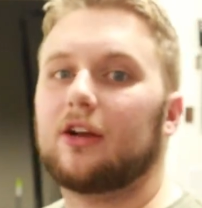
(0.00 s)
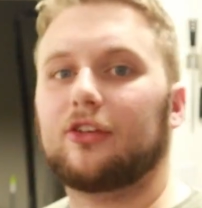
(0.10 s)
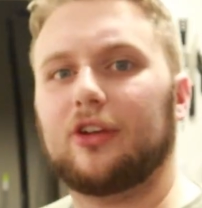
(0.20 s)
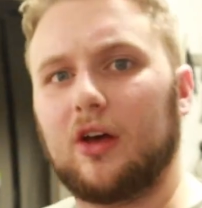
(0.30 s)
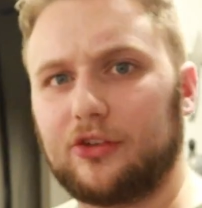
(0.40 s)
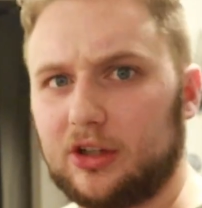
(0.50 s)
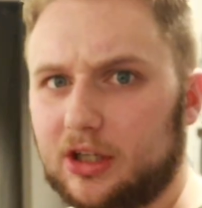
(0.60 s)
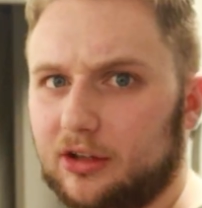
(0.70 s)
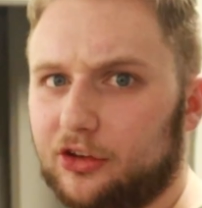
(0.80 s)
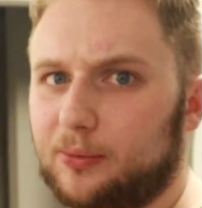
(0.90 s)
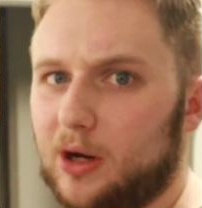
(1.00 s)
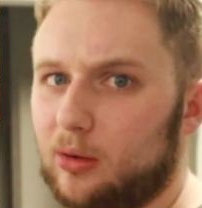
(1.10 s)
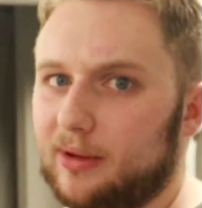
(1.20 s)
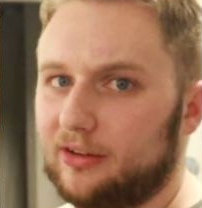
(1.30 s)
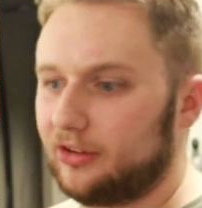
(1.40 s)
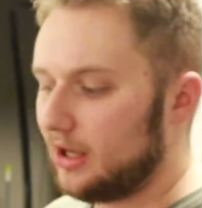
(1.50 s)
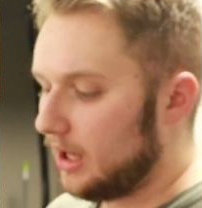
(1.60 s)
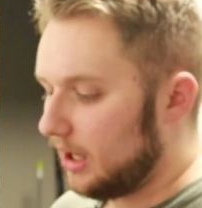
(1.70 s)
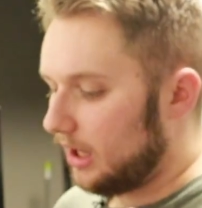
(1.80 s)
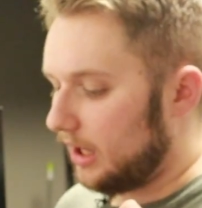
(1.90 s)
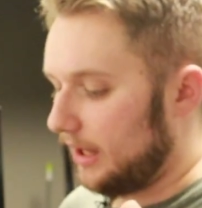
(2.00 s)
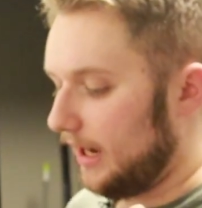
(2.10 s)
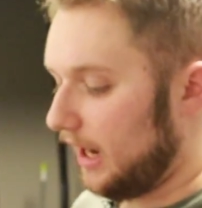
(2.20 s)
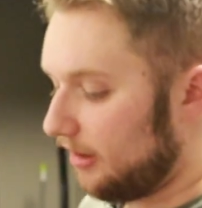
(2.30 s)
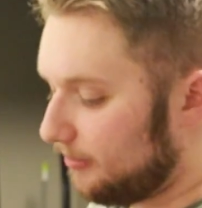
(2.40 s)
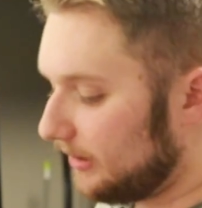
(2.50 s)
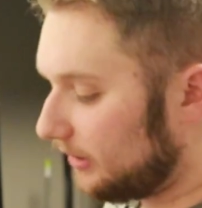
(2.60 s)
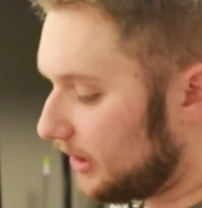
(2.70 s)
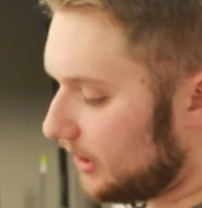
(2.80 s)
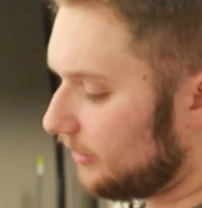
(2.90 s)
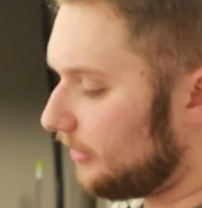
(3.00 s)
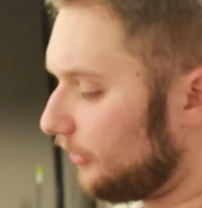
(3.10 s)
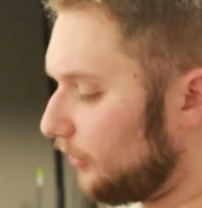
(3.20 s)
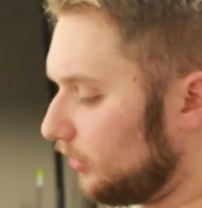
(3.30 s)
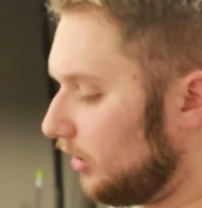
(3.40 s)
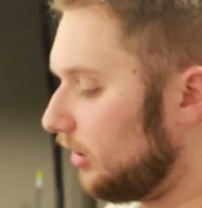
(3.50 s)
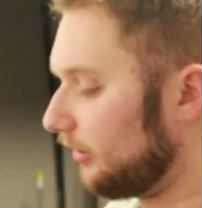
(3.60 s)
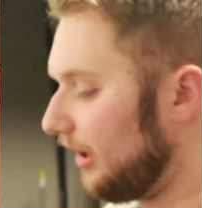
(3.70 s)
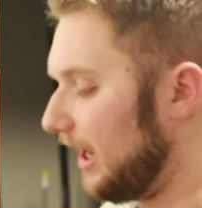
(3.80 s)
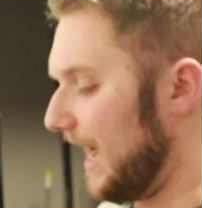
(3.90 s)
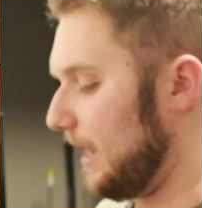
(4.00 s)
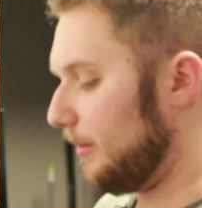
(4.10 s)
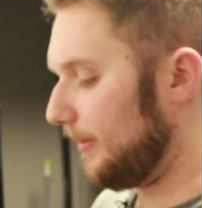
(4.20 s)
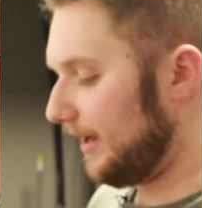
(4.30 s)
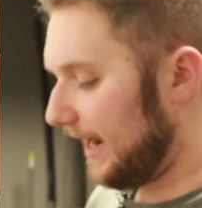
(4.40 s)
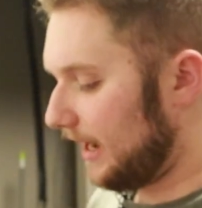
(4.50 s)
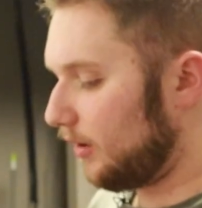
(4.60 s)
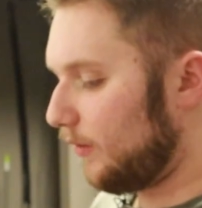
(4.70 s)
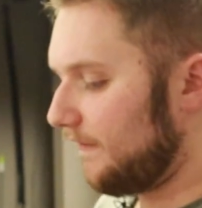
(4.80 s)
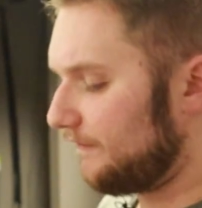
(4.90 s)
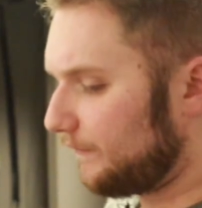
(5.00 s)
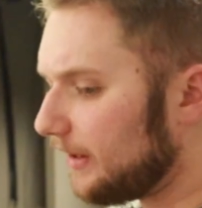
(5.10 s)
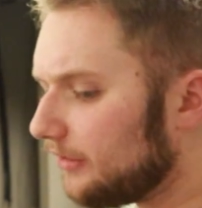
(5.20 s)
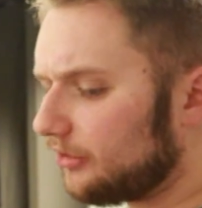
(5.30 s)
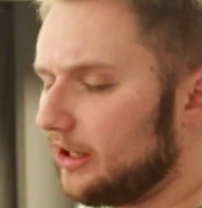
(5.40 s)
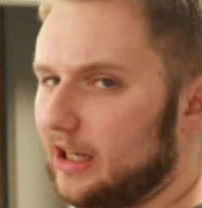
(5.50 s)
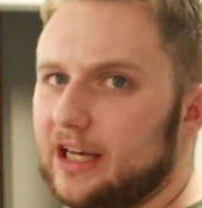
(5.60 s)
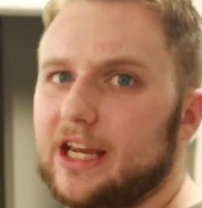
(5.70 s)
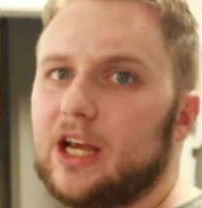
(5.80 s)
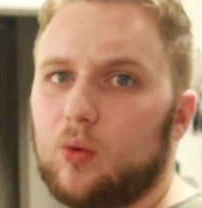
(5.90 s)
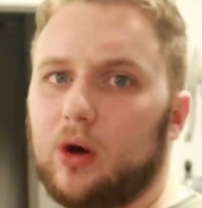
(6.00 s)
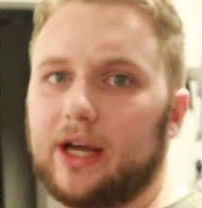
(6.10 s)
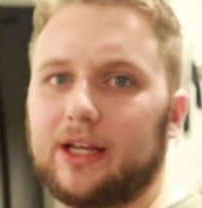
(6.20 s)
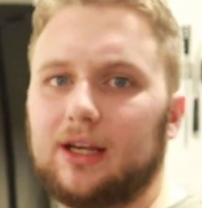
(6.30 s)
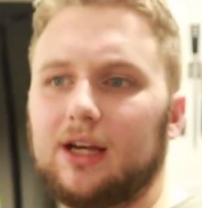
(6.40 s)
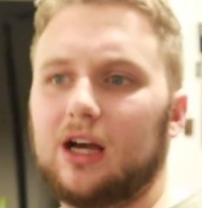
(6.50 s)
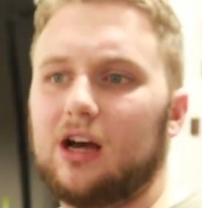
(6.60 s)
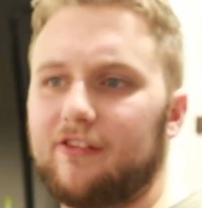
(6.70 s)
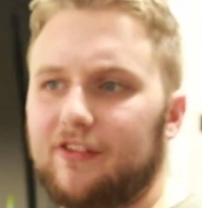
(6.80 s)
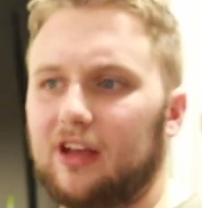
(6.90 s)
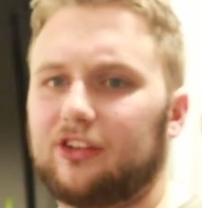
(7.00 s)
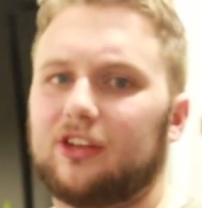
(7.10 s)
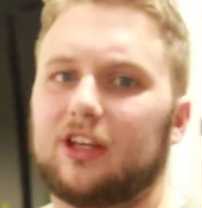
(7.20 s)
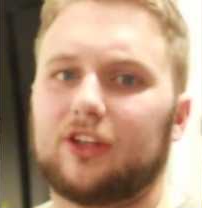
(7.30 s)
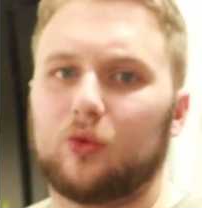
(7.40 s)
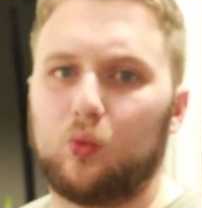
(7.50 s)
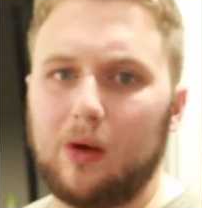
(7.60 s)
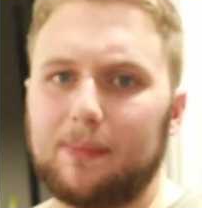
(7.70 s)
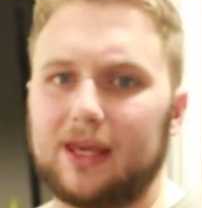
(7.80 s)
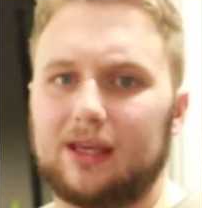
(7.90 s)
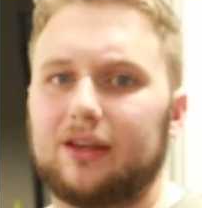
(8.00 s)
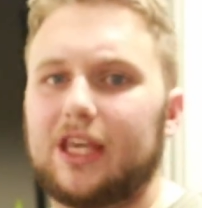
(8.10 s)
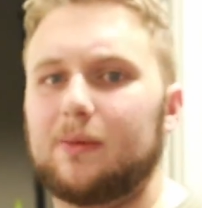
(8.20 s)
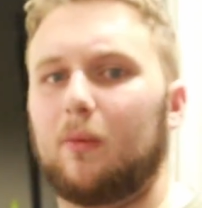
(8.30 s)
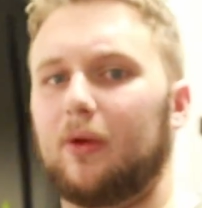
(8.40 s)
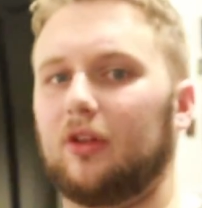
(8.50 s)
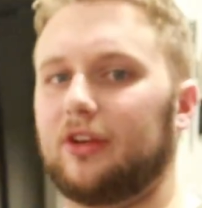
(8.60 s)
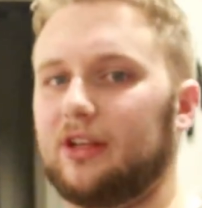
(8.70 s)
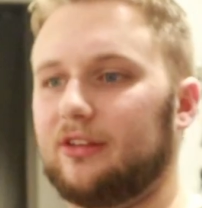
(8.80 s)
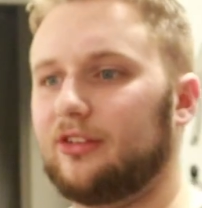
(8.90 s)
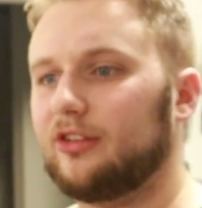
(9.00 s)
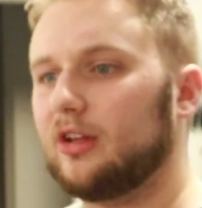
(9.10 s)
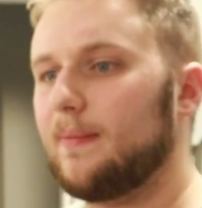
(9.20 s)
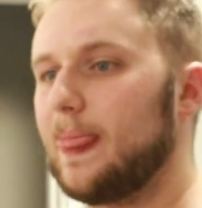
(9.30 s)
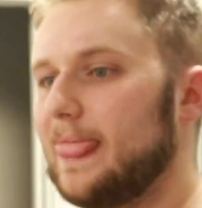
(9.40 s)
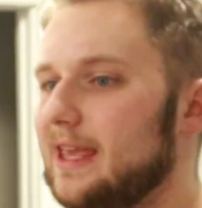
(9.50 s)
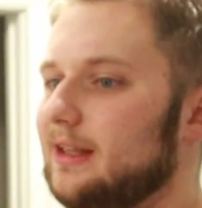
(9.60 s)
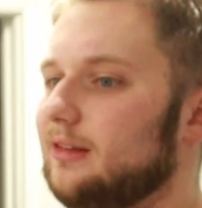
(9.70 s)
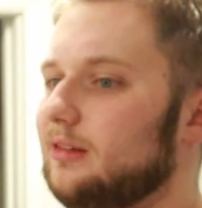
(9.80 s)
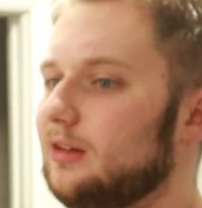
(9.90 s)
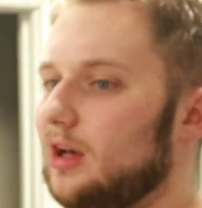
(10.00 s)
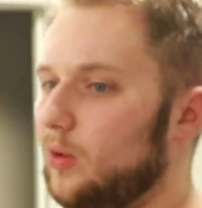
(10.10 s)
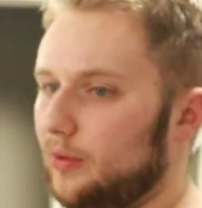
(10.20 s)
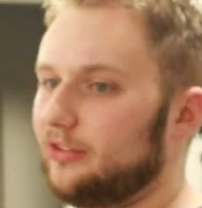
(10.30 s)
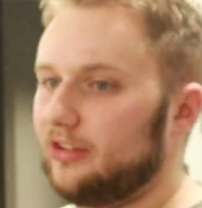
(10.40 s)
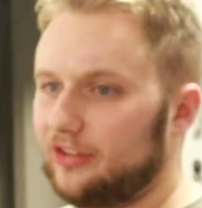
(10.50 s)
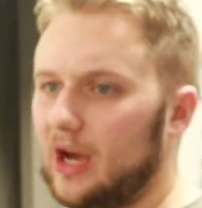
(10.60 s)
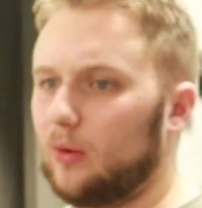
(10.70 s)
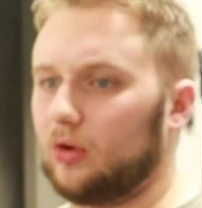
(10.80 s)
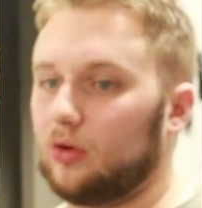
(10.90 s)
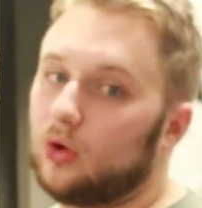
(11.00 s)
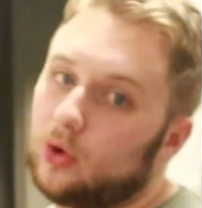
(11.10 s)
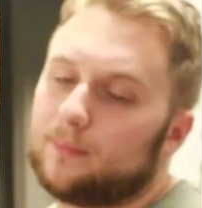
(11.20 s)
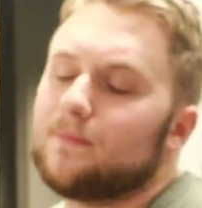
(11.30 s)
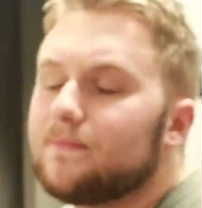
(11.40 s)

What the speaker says: ourselves a little experiment. I've been curious for a long time about how freezing an egg white affects its whipping capabilities in a whiskey sour, or